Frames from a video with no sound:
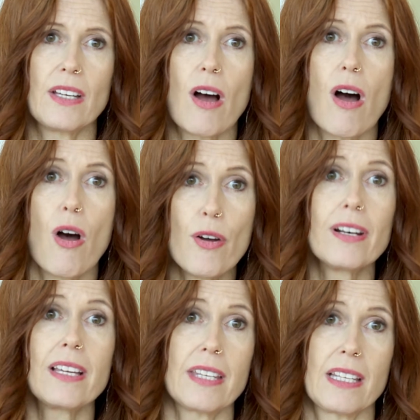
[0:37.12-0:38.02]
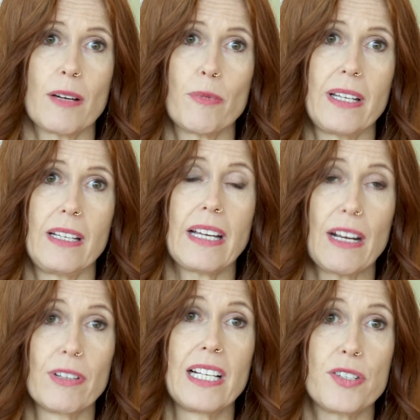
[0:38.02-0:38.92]
The only thing that we
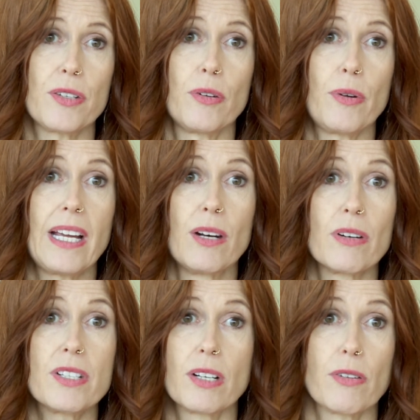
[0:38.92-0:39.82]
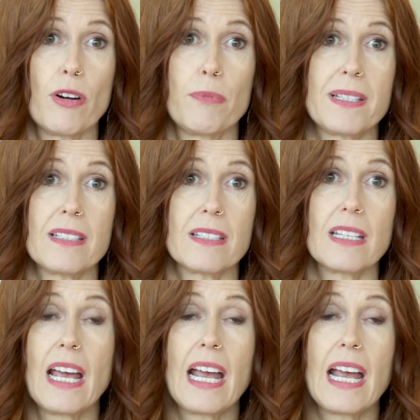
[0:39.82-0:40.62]
can really do in order to grow a business